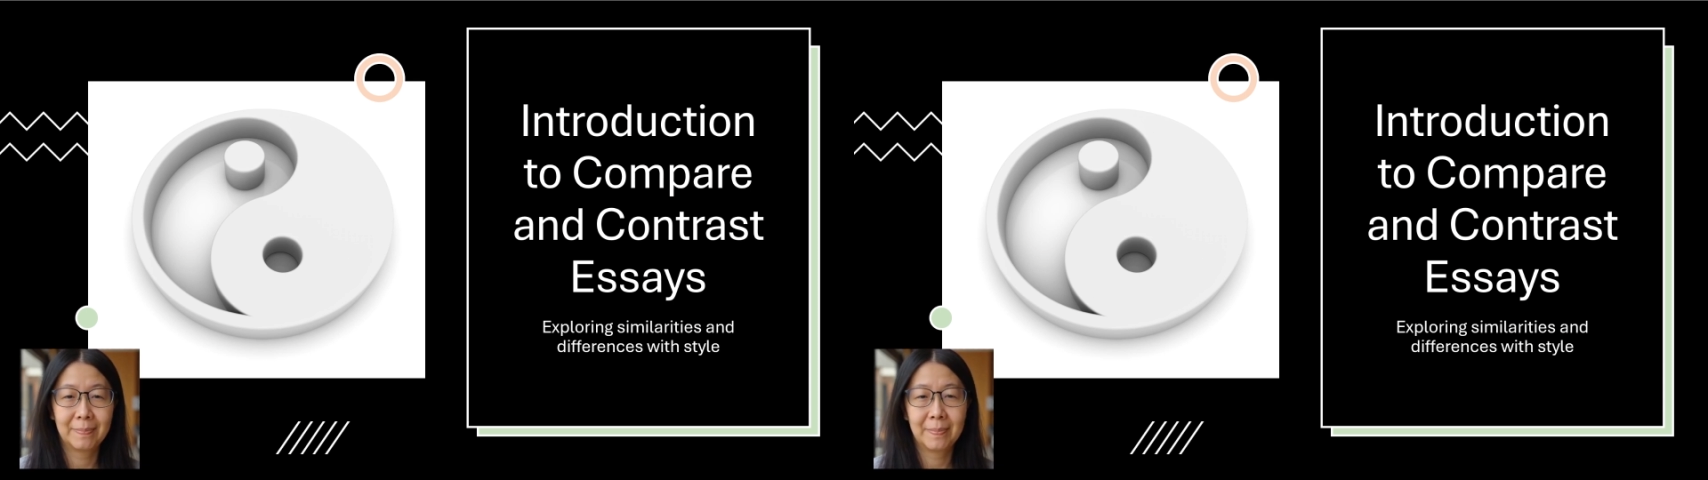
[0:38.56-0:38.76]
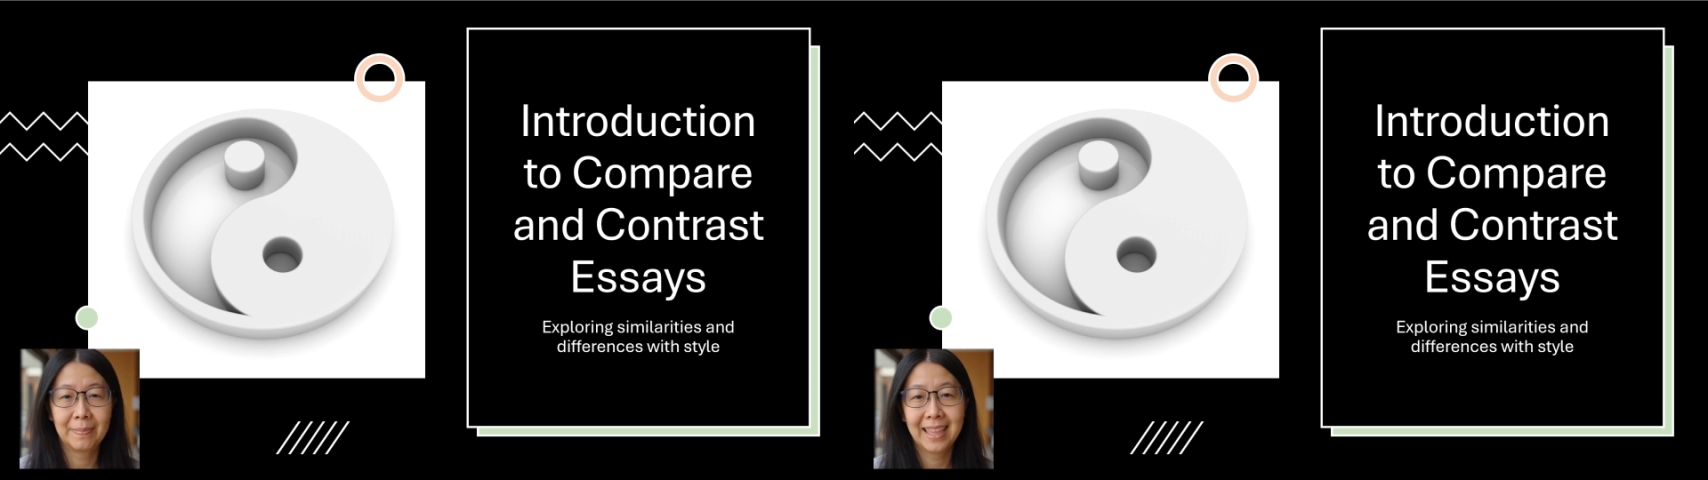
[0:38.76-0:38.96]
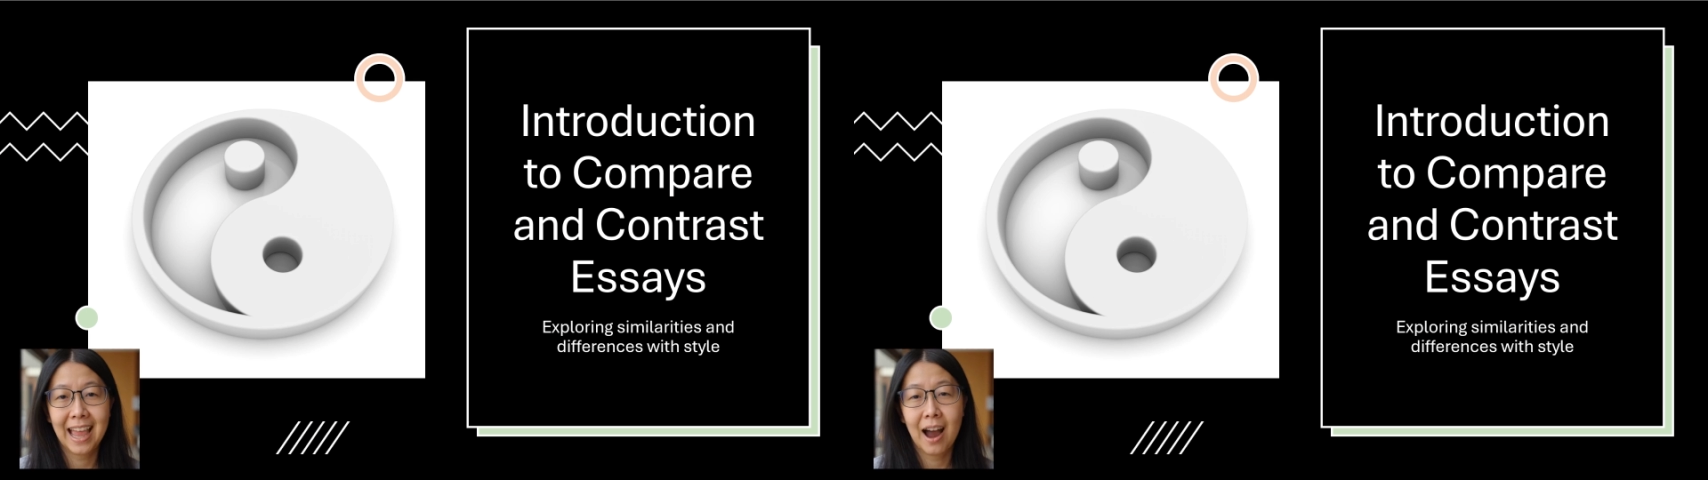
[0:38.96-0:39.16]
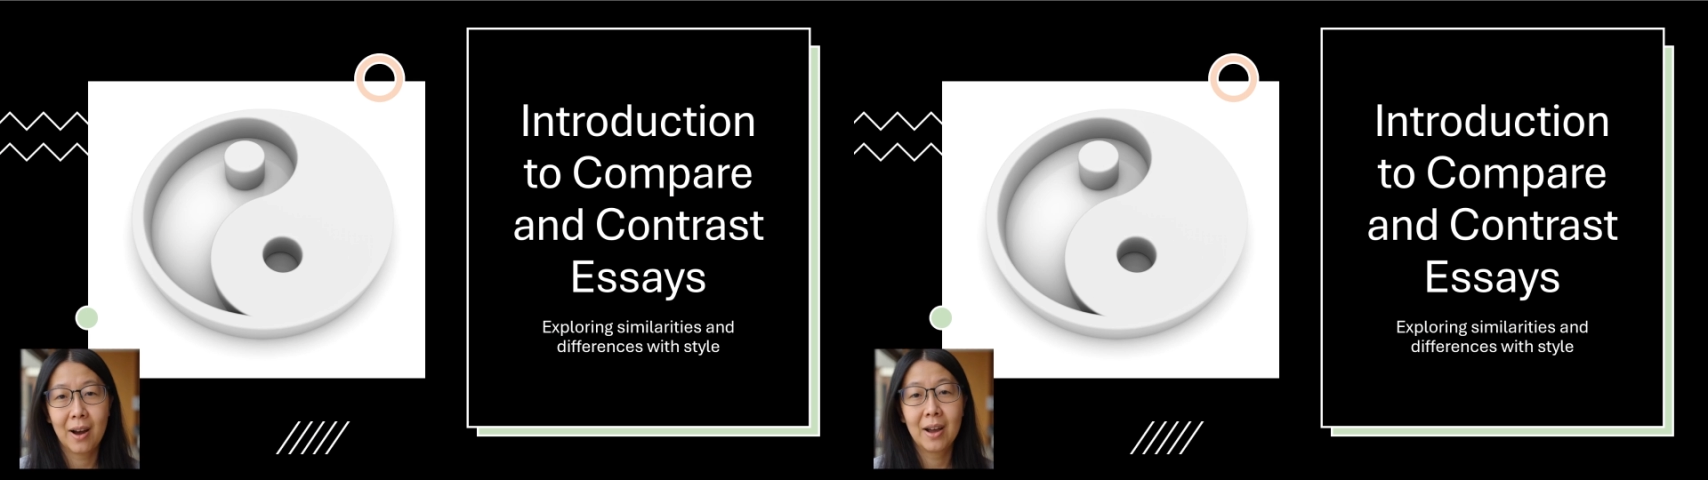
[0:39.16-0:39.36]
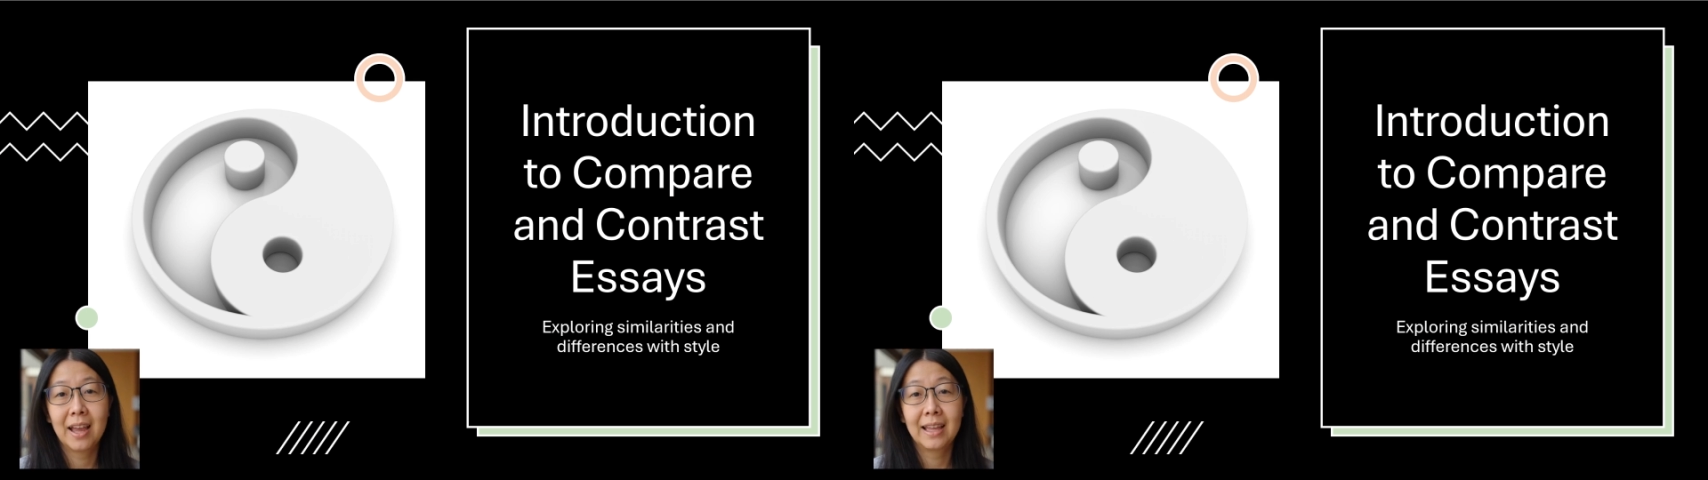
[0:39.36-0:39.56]

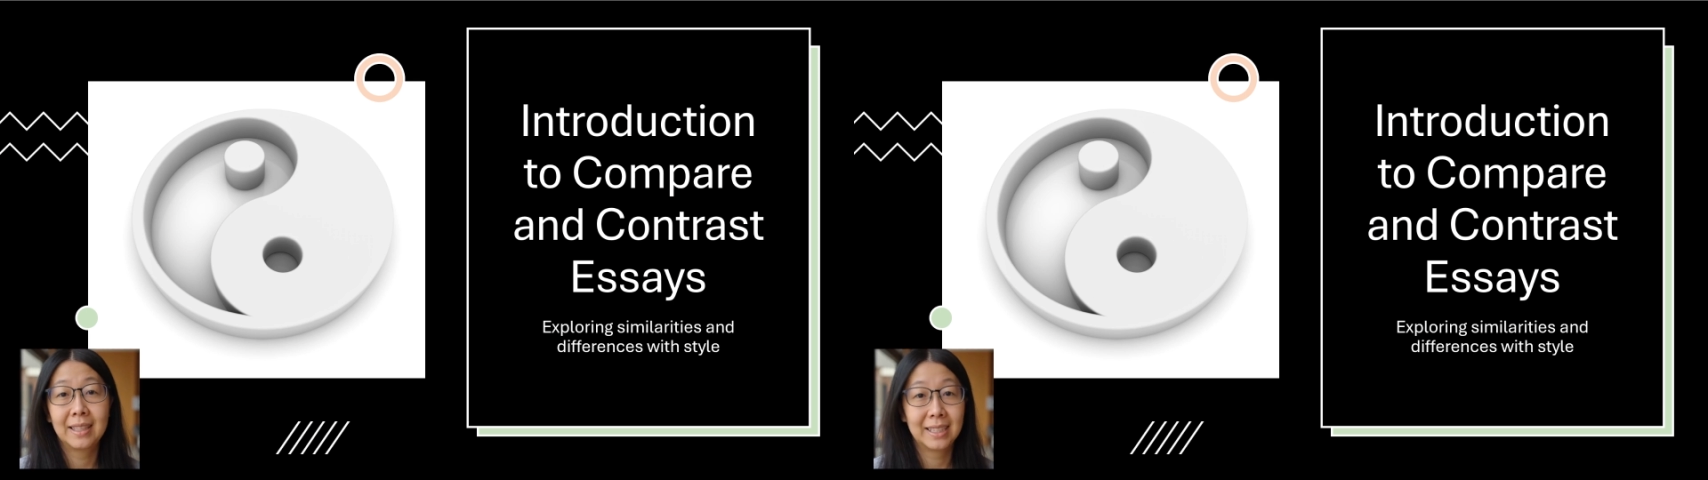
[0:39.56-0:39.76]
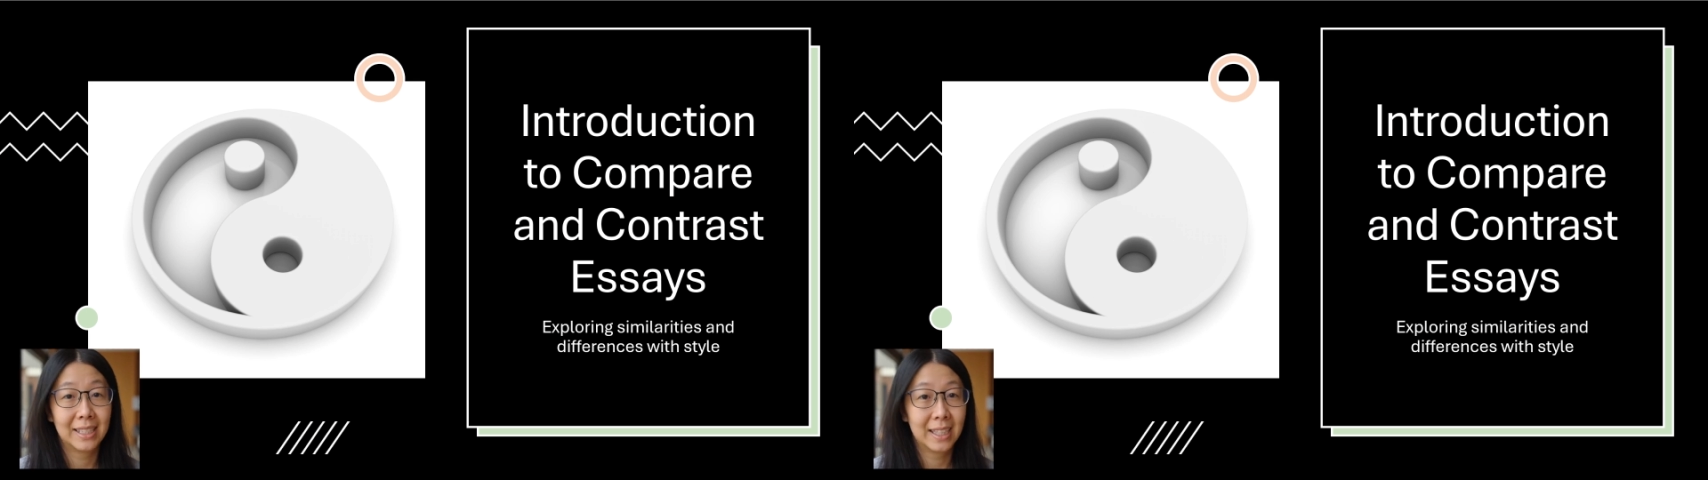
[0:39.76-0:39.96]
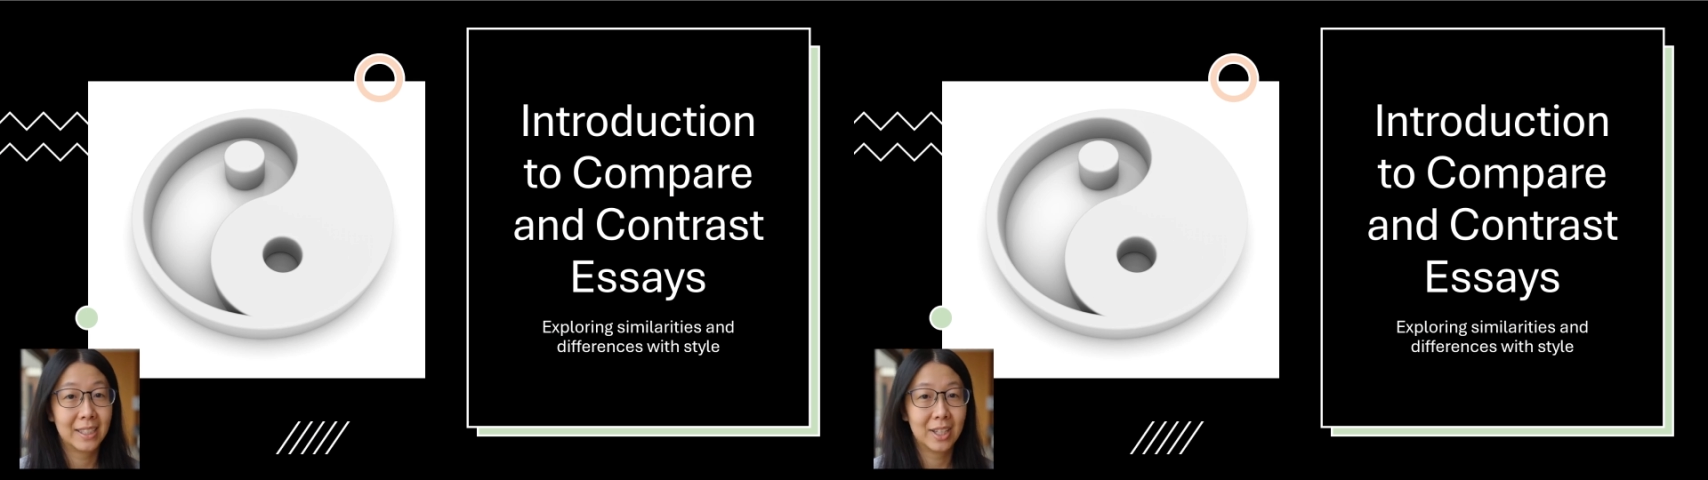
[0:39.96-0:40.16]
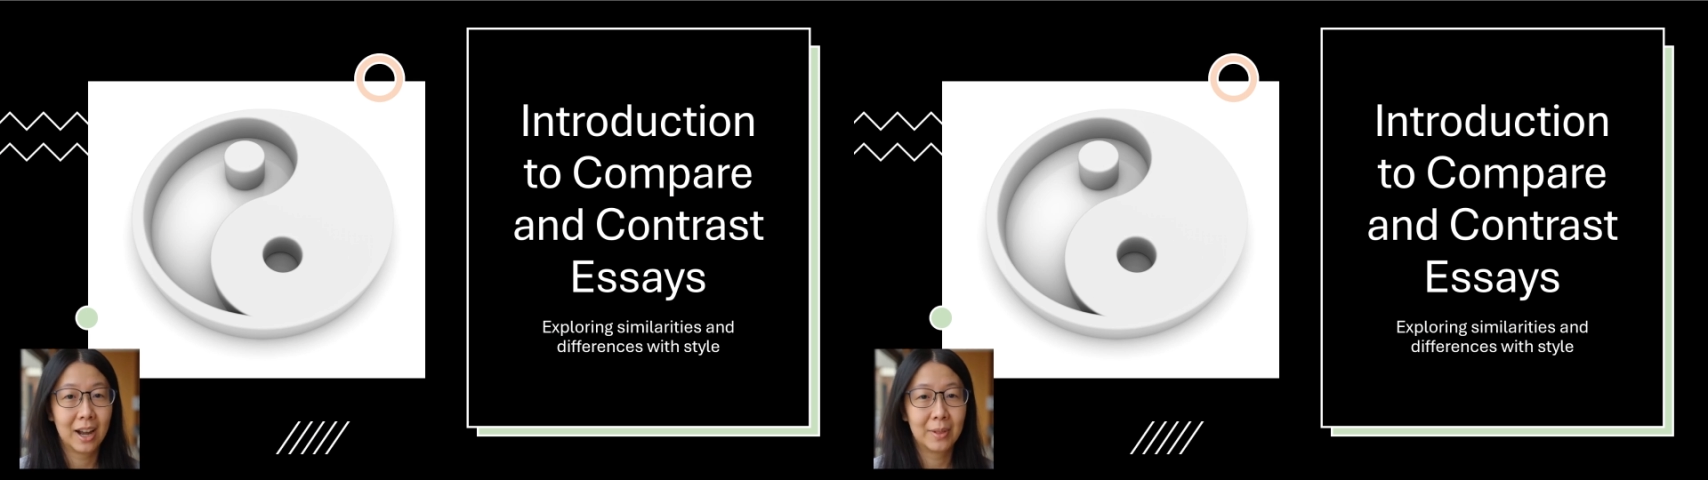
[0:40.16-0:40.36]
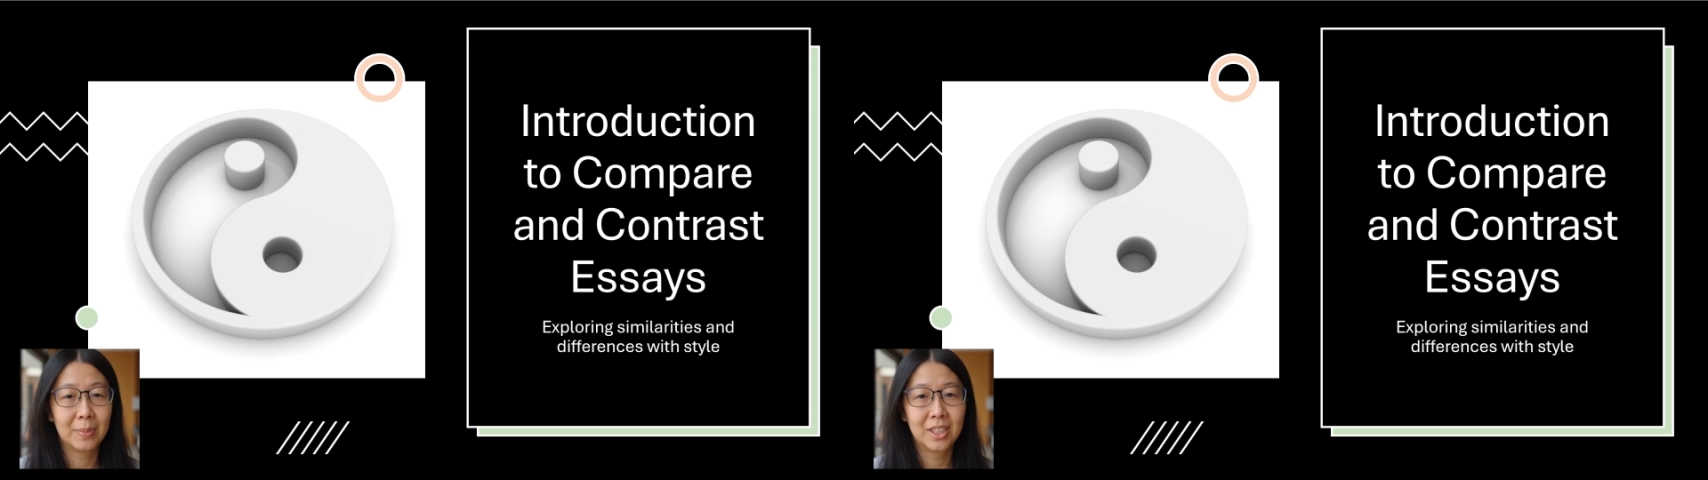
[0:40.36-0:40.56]
Now, let's get
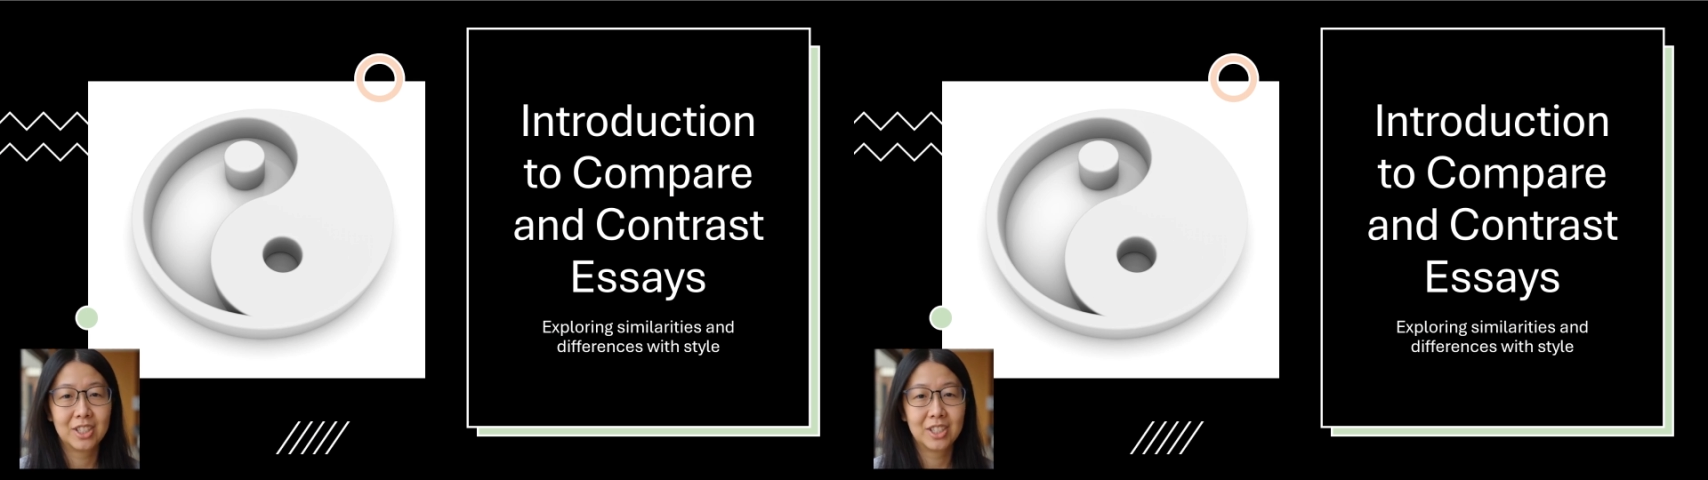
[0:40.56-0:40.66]
started with